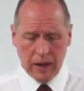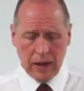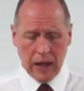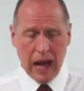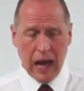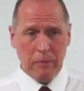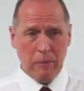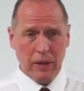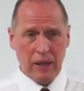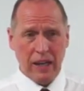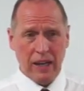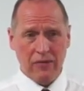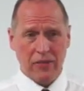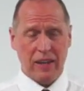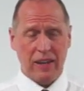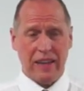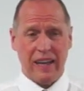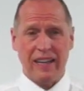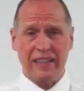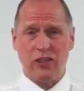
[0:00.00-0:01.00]
I believe
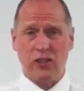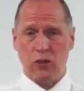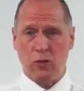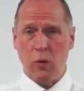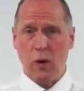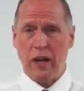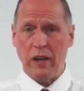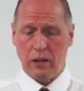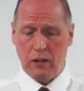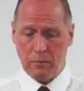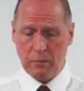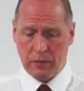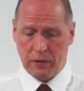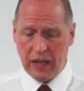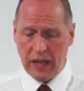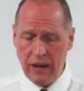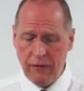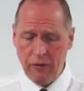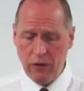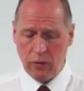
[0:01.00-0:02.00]
that this is what
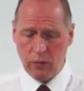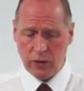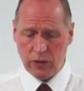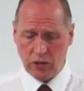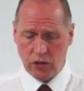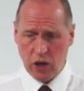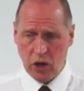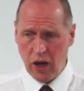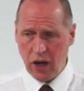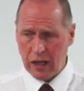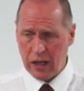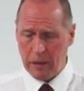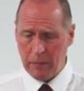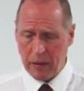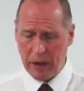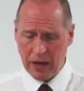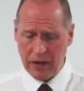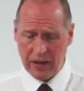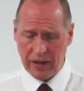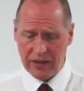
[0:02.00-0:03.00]
David was talking
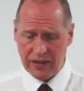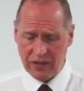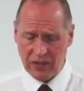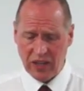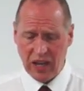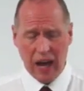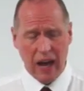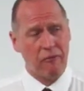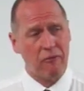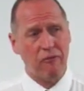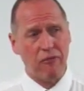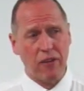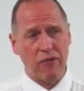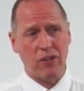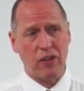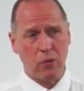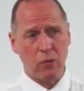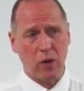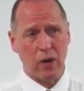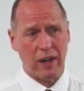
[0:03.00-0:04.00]
about in Psalm
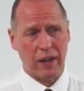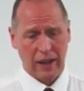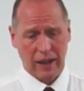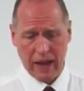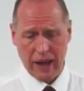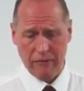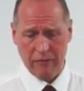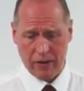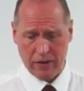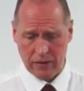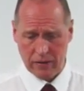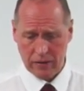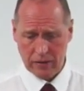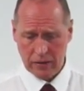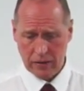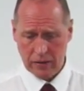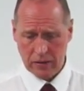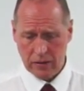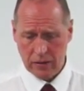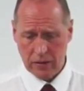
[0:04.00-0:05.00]
51:11,
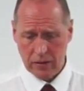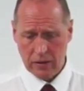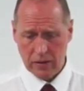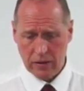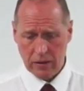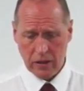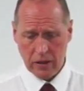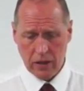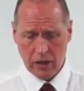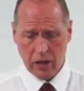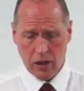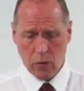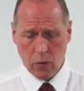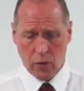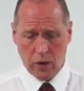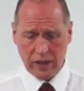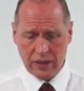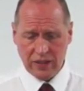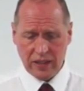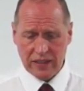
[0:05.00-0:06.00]

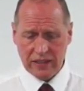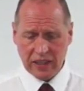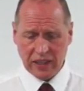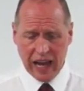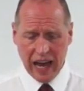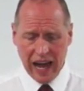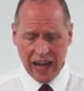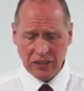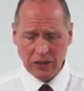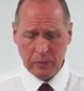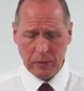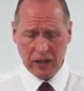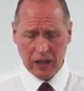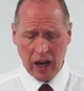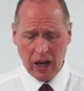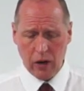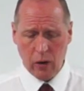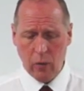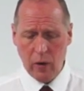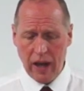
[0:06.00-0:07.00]
where he says, cast me
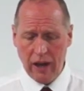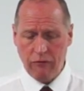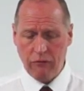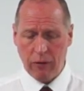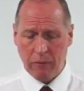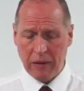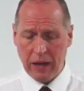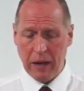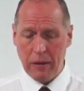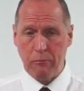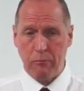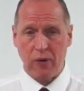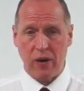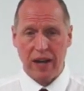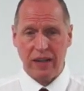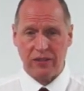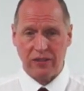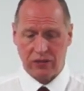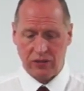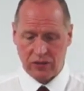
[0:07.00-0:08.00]
not away from thy
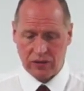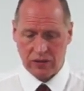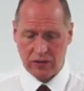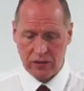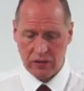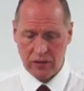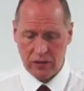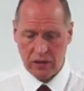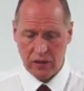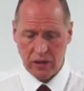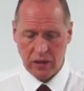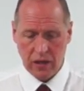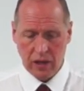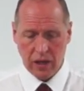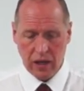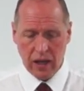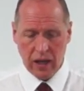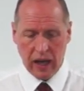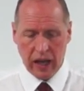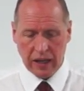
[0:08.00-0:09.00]
presence,
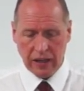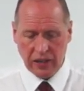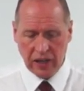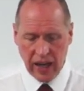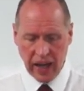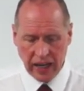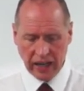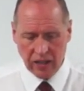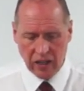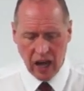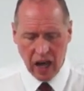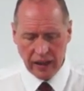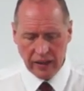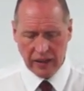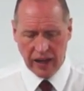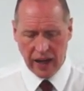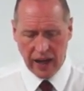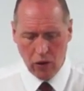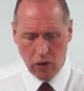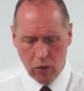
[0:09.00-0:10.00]
and take not
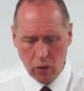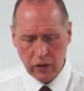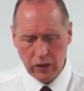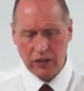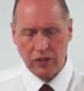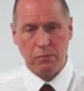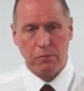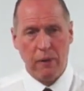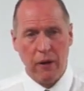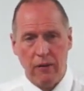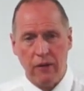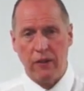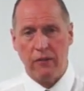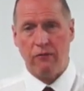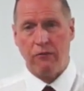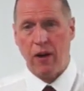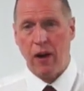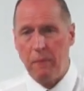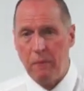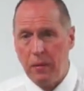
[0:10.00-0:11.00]
thy Holy Spirit
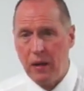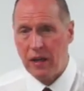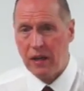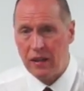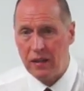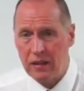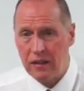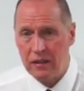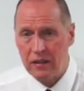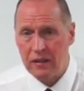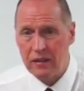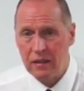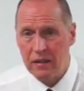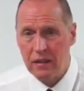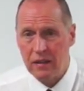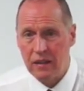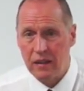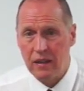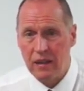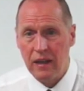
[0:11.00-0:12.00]
from me.
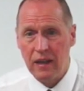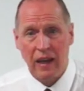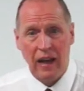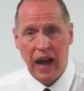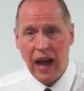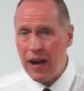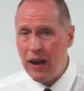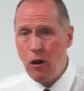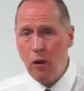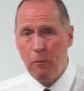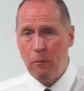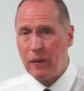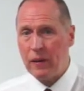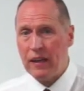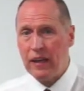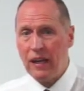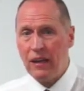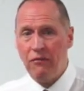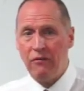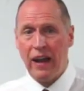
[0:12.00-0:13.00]
I don't
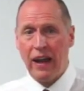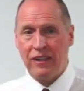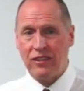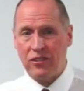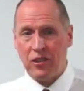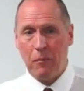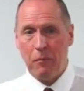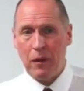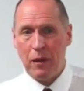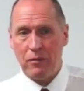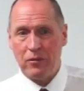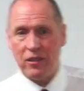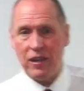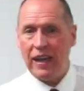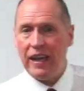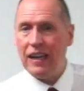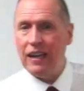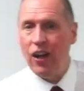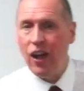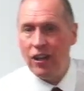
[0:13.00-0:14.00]
believe, like some people say,
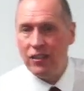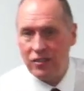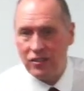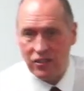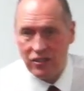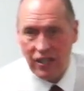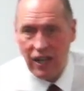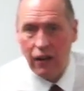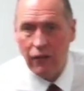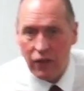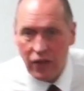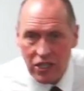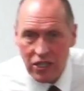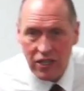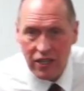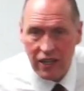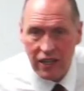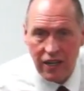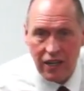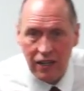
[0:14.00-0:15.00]
he lost his
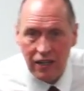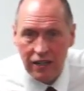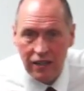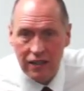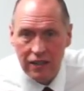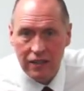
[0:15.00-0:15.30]
salvation here.